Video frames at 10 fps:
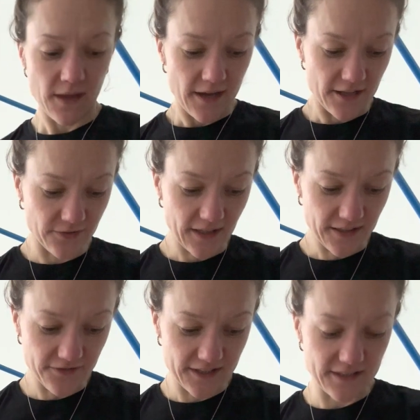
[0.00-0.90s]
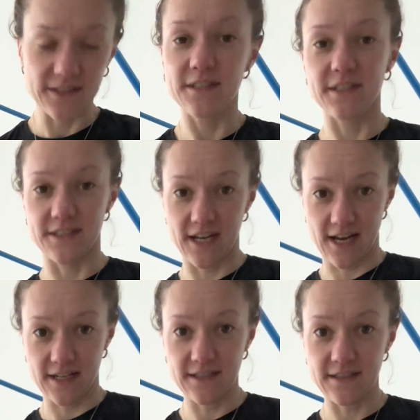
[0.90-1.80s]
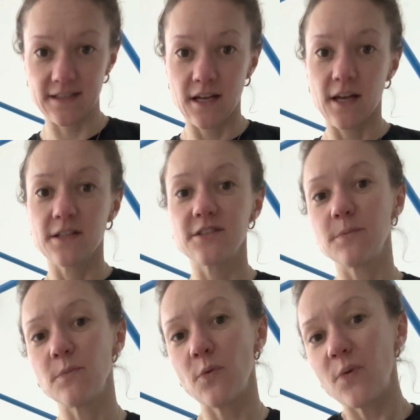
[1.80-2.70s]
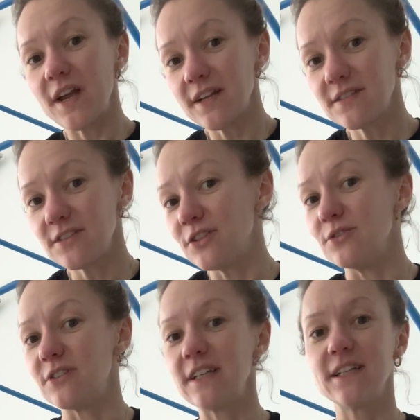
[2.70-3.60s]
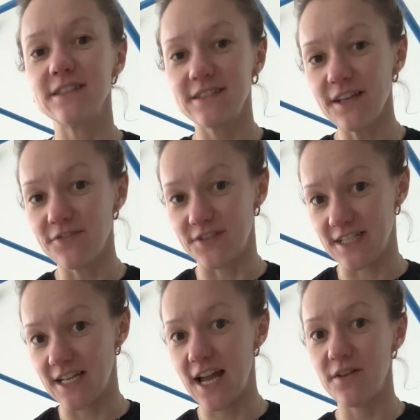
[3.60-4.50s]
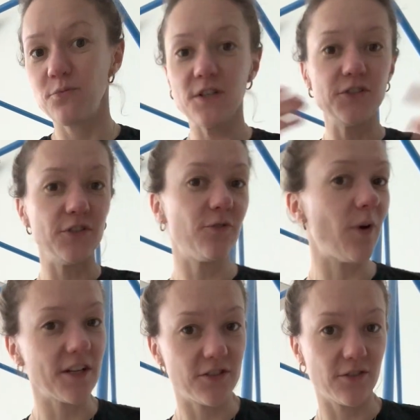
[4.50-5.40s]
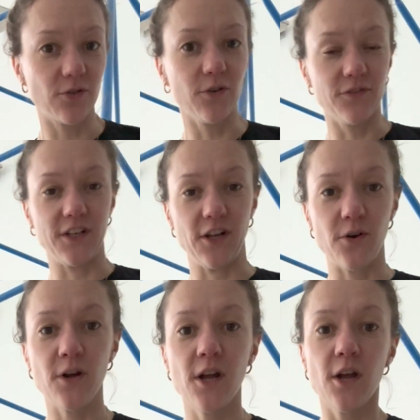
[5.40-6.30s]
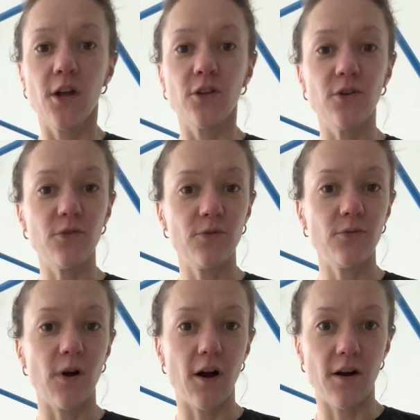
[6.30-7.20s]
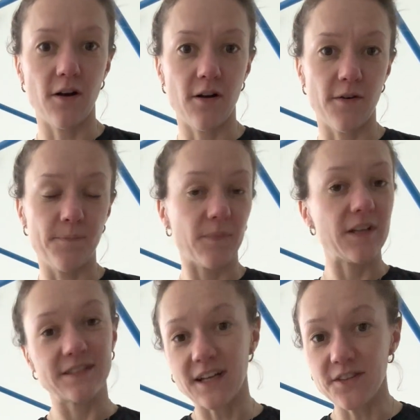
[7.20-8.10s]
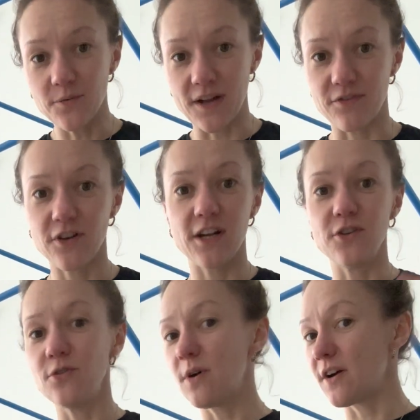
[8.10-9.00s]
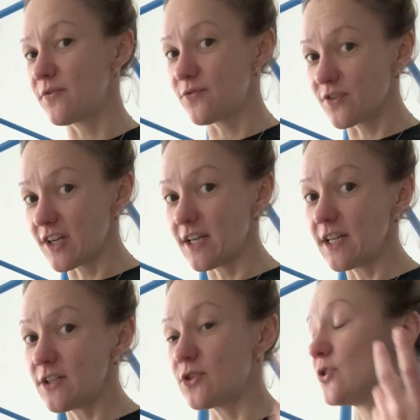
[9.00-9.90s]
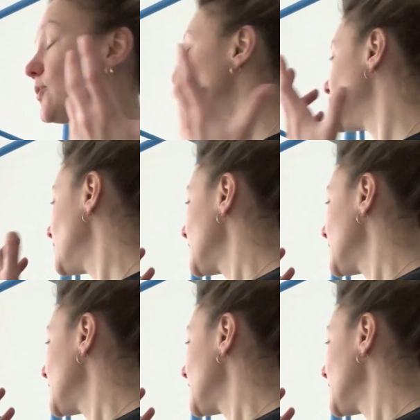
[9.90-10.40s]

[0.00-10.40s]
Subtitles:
its relevance to dance, some ways to use it, and safety. And once you've watched this whole video, you can sign the waiver and you are free to